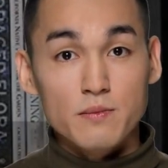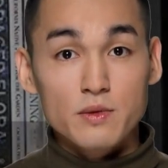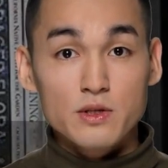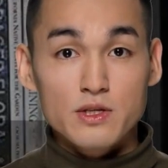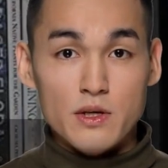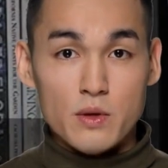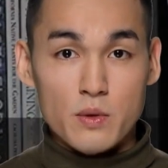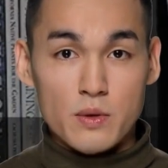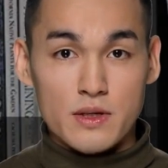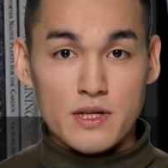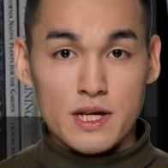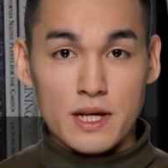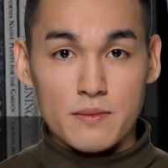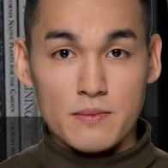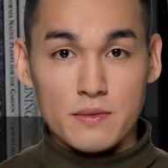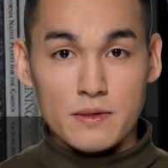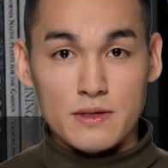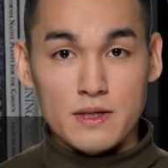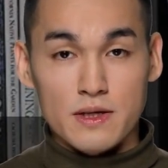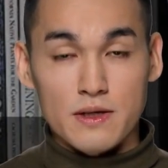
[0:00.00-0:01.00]
opt for Sonos
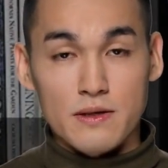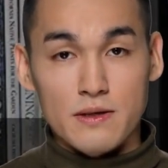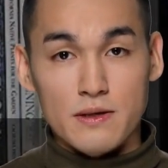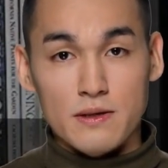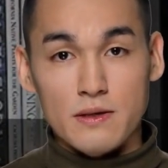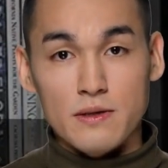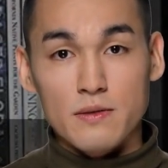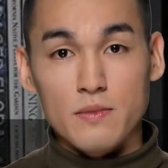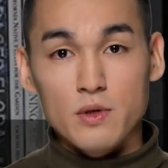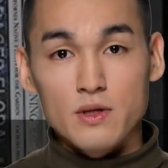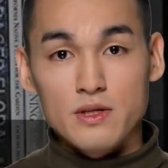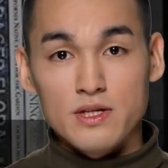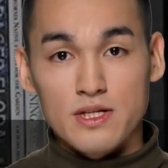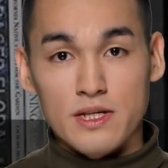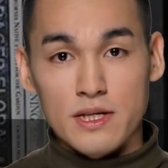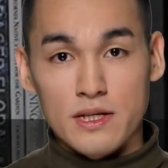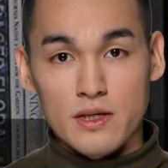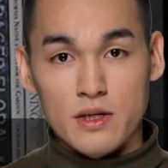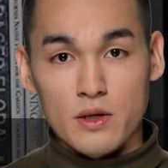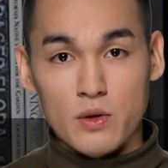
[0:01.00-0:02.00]
Amp?
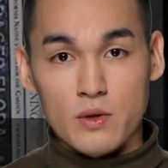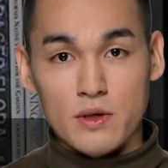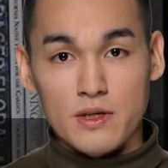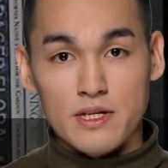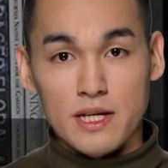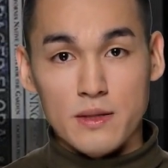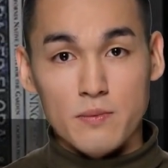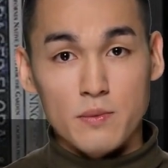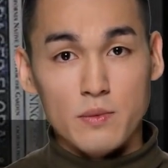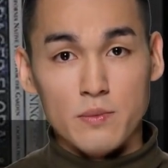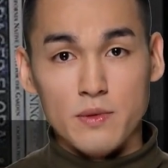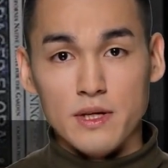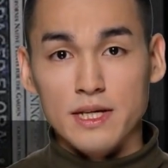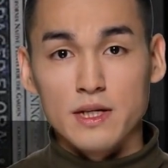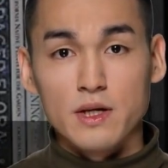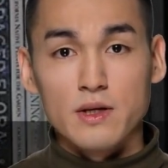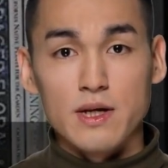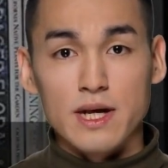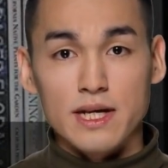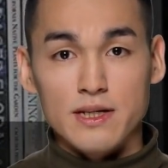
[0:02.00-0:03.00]
Purchasing a Sonos Amp will be a
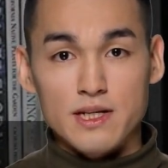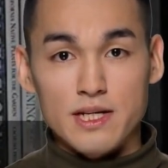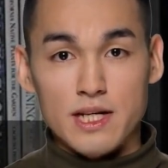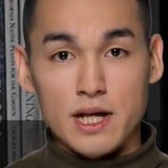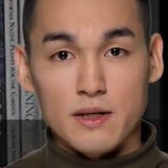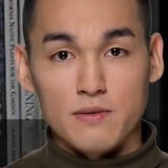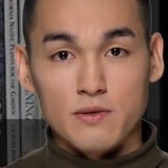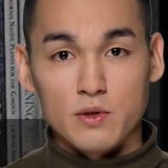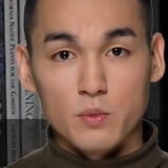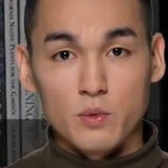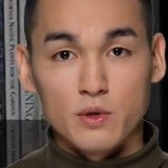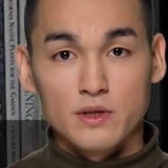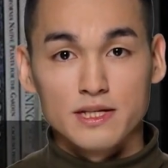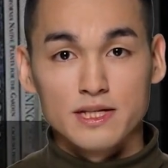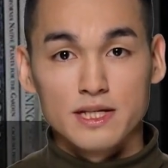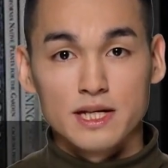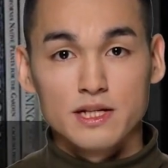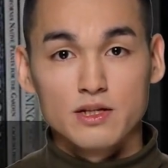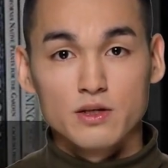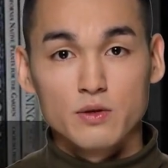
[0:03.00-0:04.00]
good idea if you want to
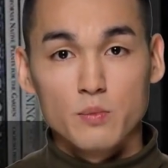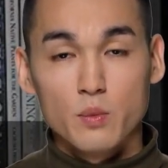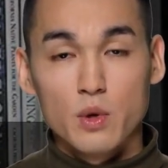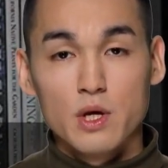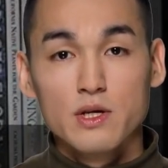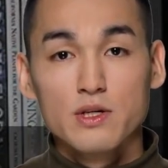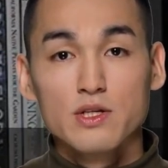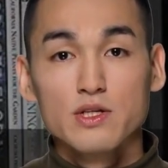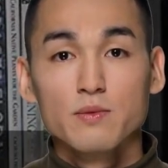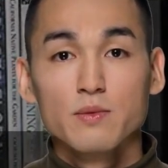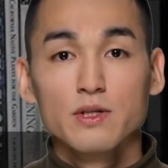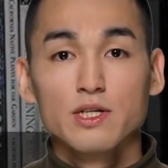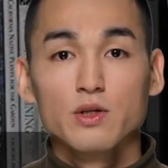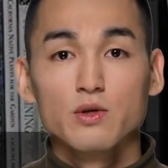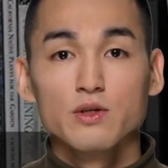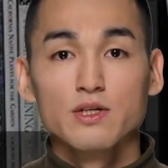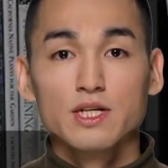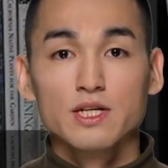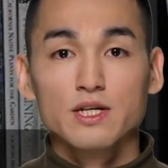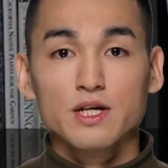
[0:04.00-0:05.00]
connect your wired
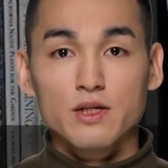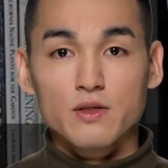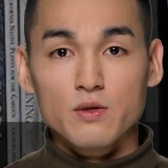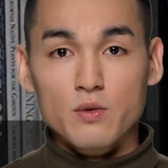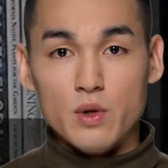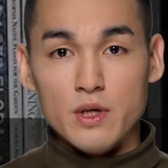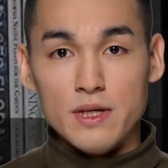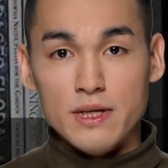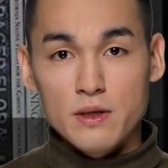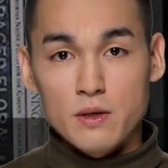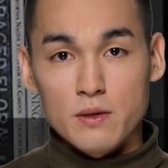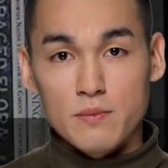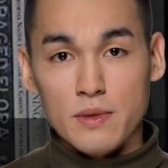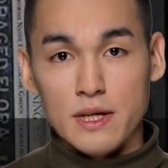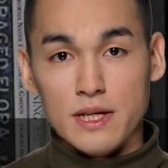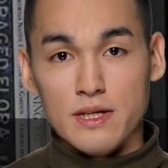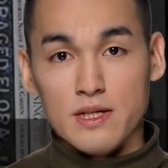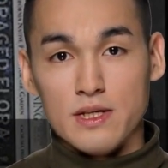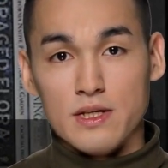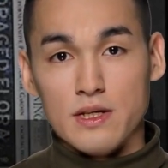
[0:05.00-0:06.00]
speakers and other audio
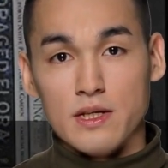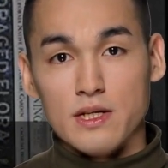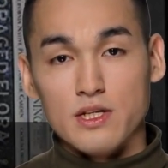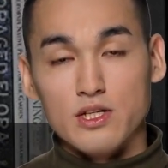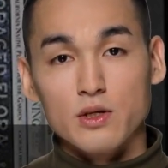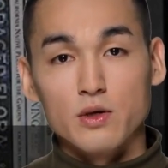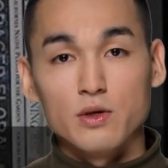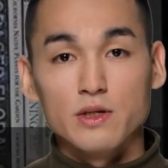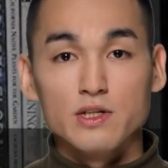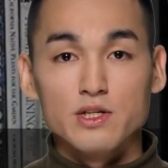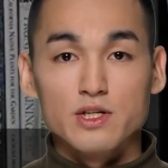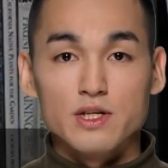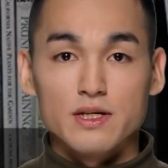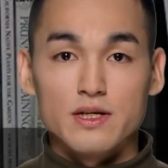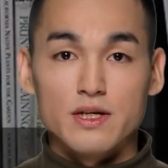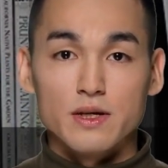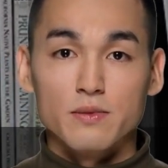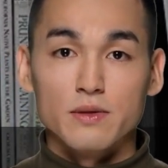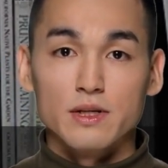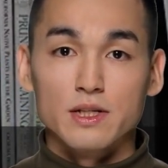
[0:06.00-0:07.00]
devices to the Sonos
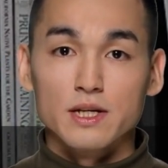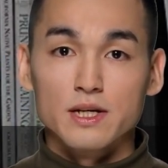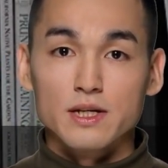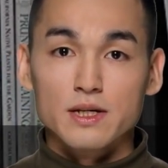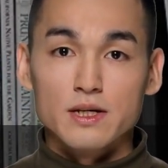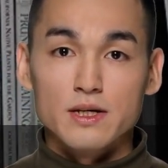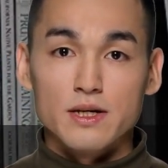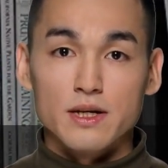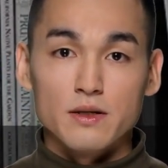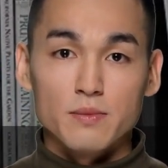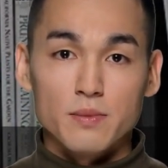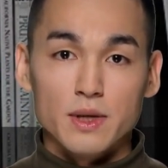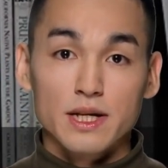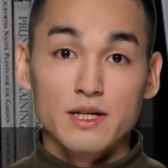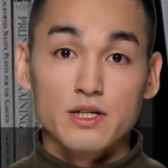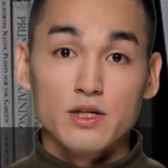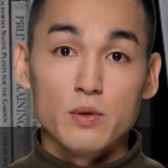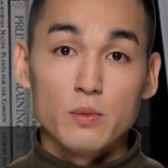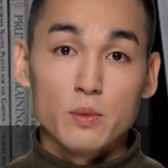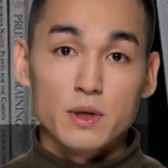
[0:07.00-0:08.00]
system. This
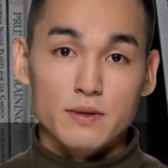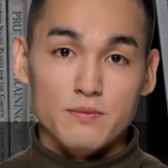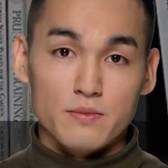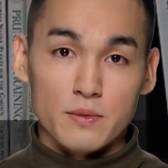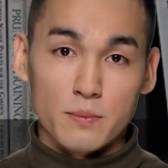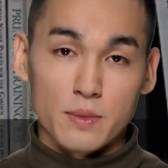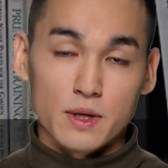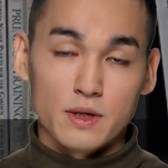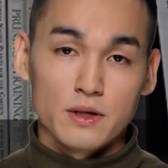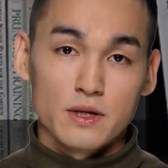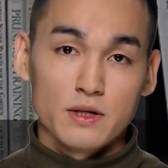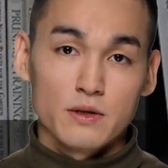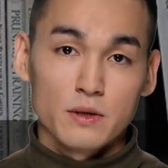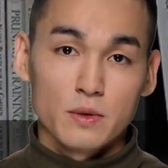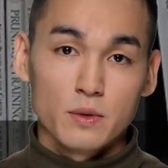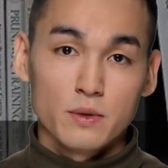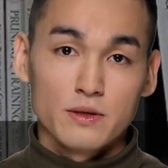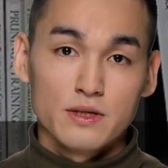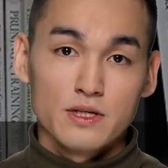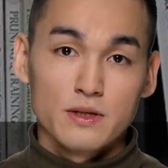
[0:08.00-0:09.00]
paves the way for better
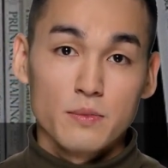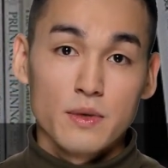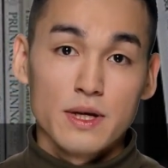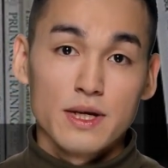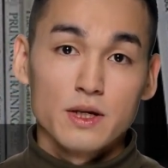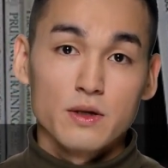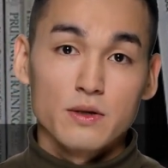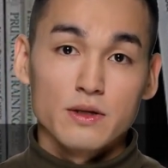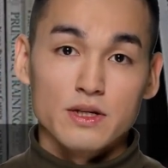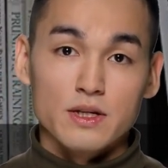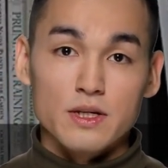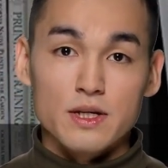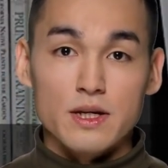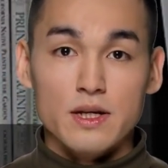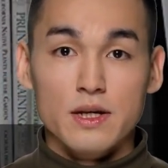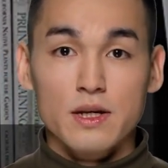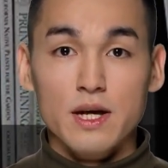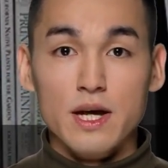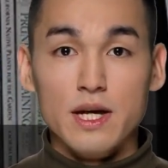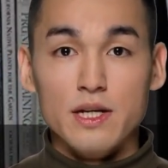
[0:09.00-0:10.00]
control of the speakers,
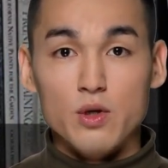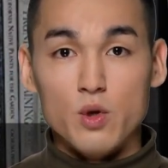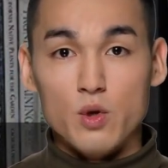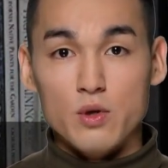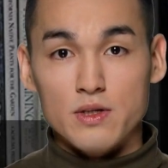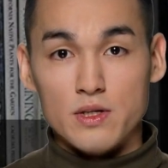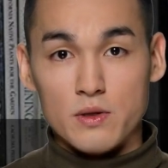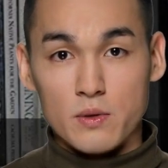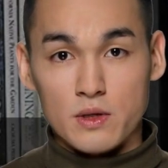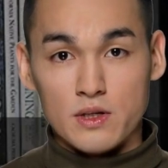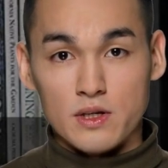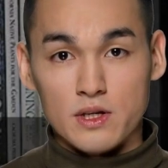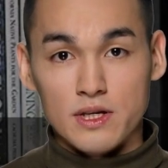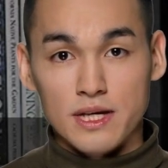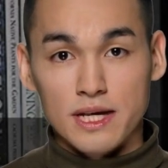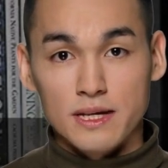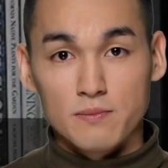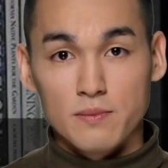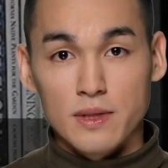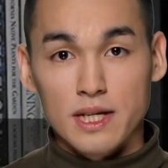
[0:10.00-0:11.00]
and it also lets you
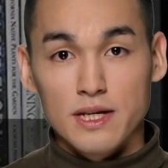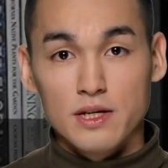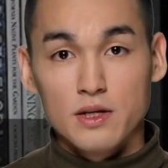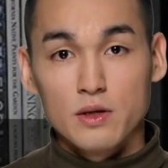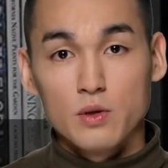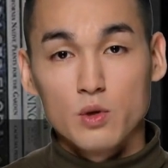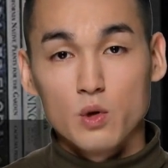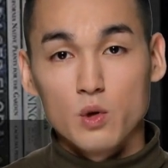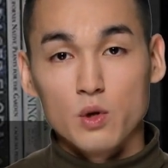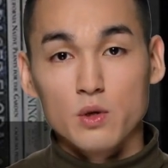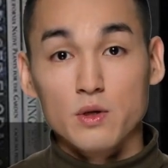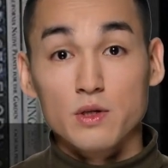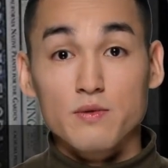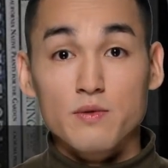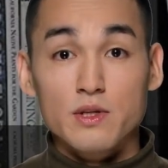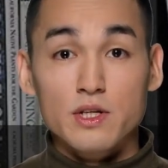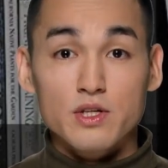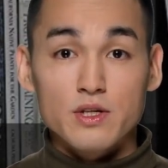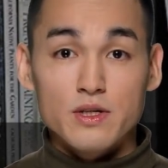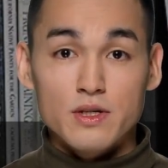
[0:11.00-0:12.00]
take advantage of all the
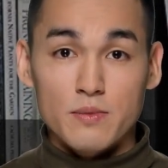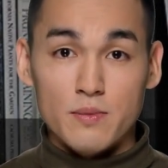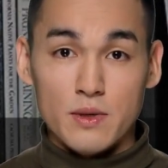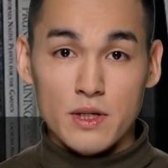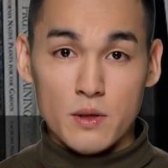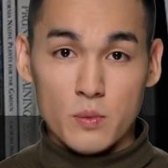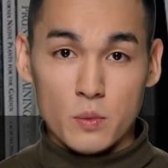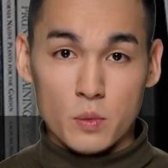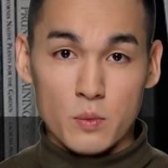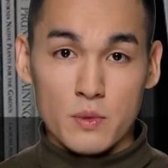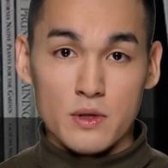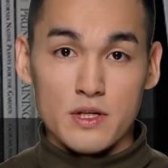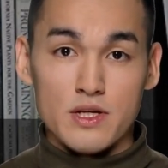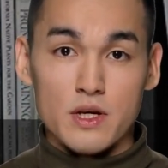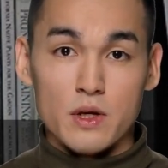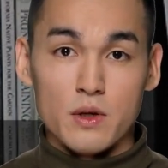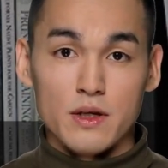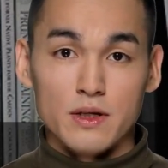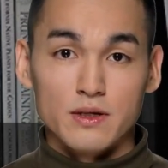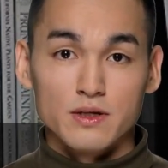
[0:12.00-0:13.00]
features available with
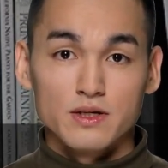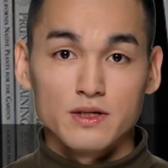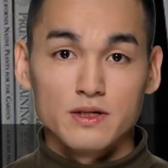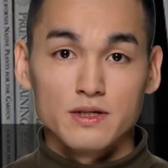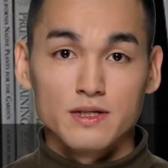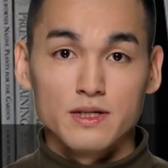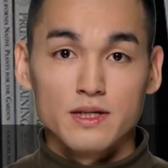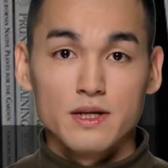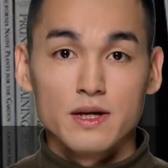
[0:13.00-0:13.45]
Sonos.